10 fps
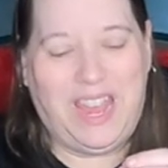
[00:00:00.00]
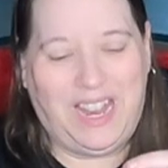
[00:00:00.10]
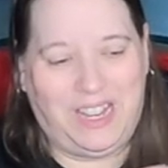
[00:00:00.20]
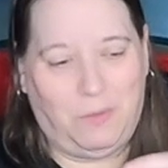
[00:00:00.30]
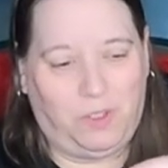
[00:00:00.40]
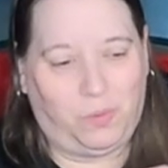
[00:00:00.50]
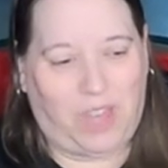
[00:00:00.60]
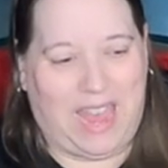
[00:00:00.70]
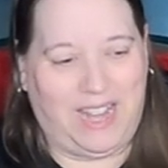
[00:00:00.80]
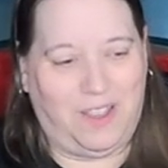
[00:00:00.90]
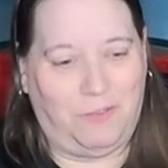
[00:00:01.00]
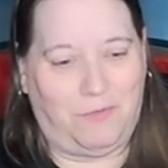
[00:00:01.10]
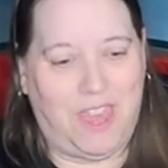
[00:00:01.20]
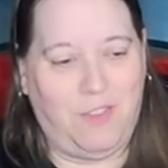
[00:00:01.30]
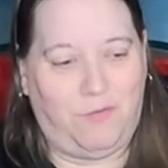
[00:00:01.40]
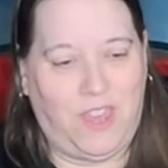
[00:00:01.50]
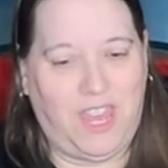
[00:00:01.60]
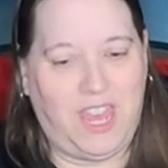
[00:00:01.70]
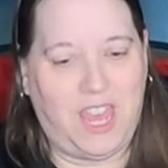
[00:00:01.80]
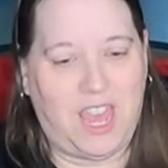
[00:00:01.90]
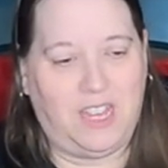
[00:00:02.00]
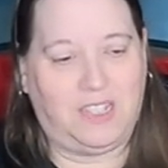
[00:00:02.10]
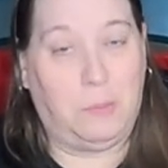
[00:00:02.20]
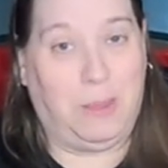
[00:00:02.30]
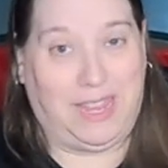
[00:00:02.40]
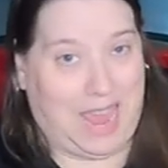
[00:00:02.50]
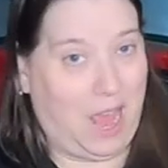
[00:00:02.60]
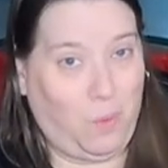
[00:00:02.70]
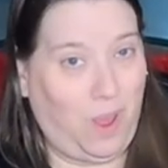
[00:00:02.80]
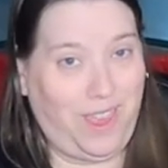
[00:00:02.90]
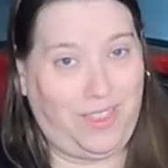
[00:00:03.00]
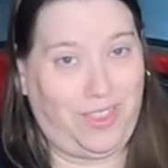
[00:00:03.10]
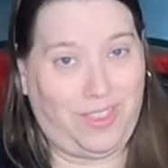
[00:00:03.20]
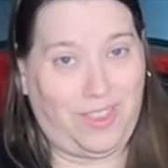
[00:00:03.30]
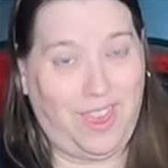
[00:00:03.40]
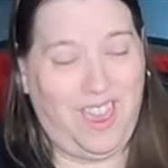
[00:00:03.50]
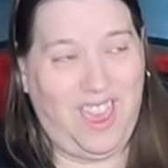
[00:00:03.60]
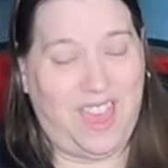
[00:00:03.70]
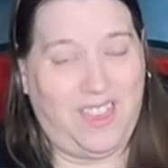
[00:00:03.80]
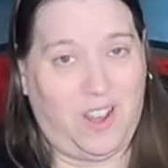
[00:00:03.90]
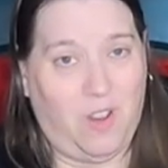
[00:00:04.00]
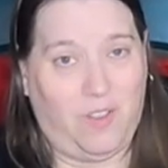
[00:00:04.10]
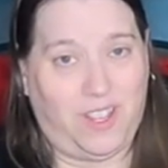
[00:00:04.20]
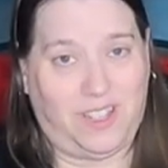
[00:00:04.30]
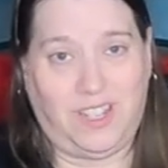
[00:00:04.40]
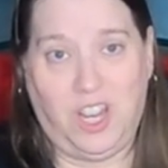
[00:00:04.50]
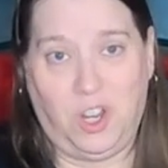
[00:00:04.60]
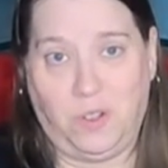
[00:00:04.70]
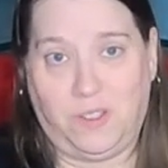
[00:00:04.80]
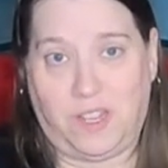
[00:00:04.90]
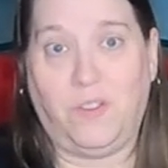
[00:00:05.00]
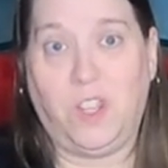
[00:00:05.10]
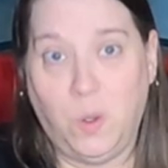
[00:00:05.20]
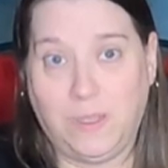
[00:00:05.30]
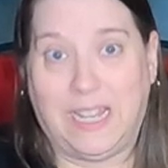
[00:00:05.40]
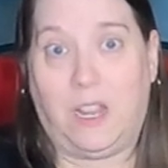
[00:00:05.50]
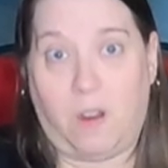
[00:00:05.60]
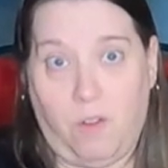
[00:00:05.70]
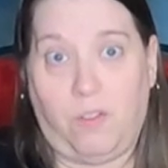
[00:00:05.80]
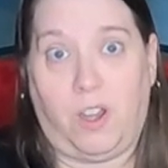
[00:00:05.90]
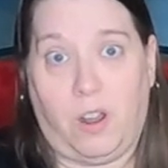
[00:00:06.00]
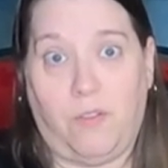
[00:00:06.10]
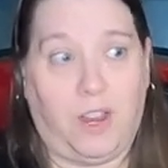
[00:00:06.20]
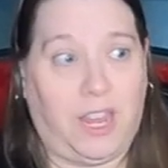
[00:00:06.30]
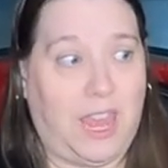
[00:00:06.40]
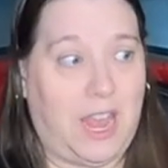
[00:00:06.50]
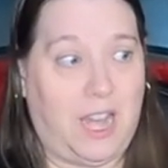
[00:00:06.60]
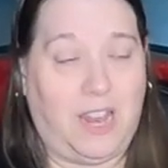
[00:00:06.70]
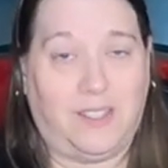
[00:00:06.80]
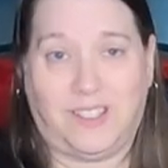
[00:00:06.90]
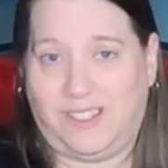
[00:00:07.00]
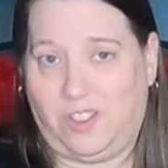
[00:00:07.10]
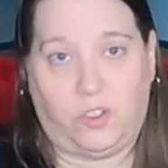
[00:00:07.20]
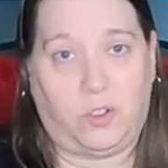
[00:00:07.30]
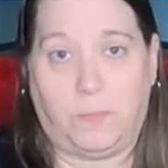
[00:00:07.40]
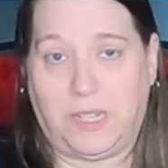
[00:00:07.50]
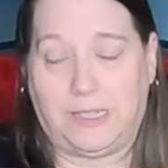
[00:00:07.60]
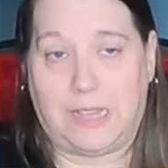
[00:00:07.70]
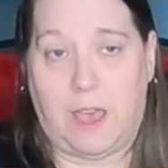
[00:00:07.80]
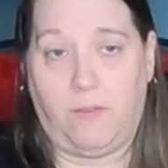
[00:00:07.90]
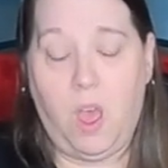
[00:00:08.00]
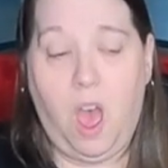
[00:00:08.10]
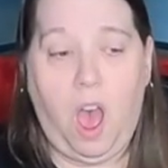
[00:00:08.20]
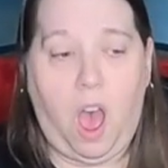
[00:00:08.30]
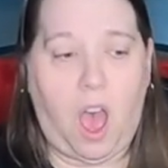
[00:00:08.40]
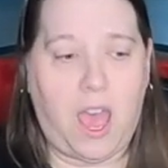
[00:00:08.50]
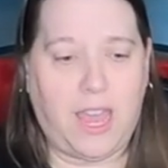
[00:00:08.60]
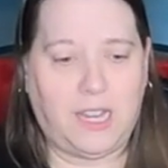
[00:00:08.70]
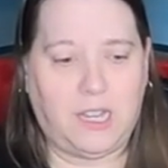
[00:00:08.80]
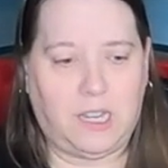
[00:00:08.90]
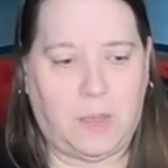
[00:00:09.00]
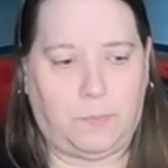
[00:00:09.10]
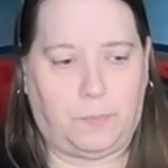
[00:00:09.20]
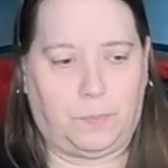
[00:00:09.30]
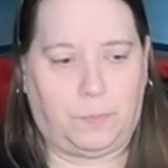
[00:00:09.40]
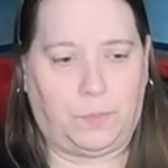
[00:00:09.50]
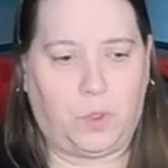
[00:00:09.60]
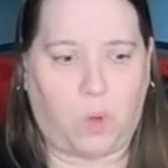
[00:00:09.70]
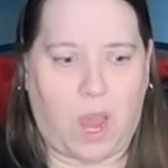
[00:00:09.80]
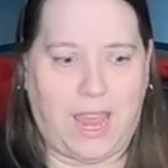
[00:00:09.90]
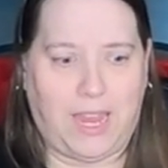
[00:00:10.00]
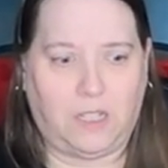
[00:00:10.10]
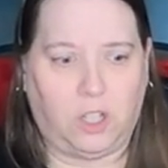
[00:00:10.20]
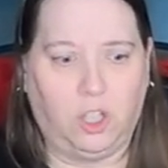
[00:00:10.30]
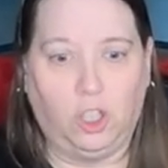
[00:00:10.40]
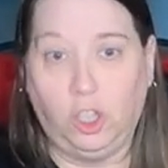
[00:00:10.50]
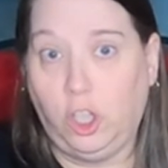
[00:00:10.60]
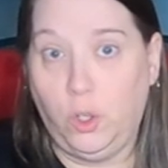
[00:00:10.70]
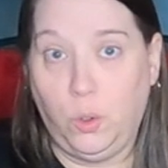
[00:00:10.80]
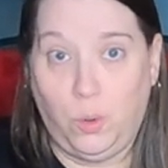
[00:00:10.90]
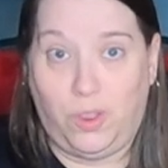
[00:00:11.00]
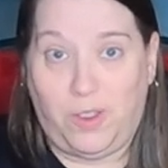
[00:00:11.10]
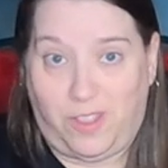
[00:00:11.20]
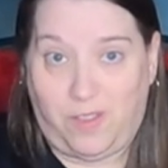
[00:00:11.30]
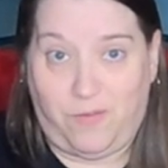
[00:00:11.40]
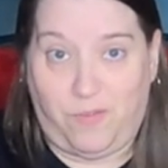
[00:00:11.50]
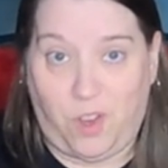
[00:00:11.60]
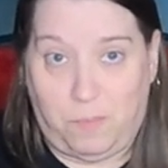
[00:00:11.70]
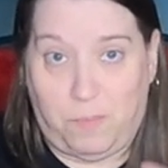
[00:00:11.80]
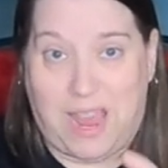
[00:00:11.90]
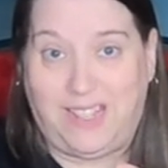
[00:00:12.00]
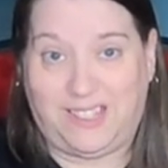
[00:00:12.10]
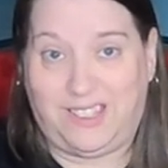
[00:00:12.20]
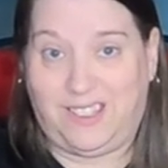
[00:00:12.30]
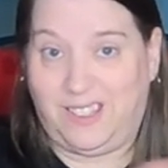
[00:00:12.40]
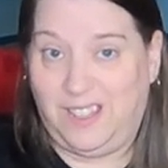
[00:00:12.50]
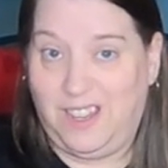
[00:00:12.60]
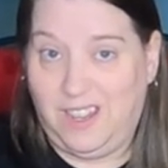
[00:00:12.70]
it, it was kind of iffy to begin with and then over the years of using it over and over again, it's stripped itself. I ended up trying to glue the, the foot base